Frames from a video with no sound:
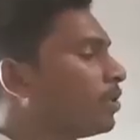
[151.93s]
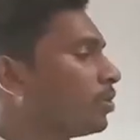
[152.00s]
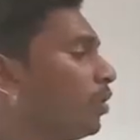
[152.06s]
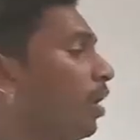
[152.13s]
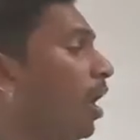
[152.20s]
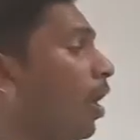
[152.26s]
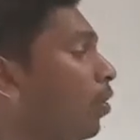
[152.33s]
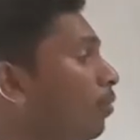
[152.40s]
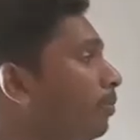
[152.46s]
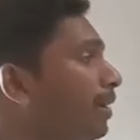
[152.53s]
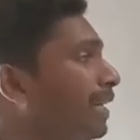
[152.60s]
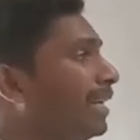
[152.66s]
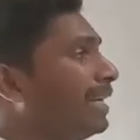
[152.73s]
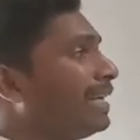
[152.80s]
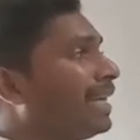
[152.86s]
so how
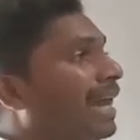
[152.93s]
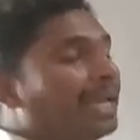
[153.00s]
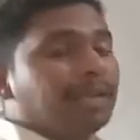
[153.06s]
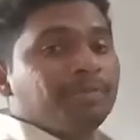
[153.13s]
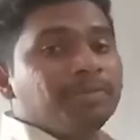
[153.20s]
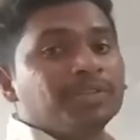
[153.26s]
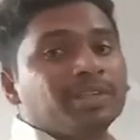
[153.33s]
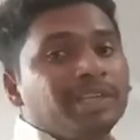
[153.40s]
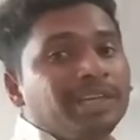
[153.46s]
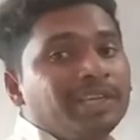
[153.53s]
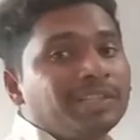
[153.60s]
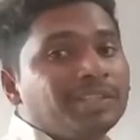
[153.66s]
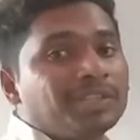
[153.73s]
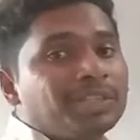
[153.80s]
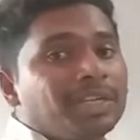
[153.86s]
many times
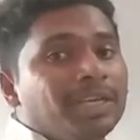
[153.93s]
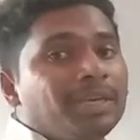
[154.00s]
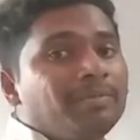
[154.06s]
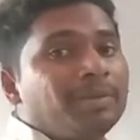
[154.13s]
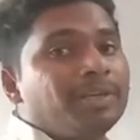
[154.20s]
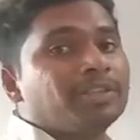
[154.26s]
each team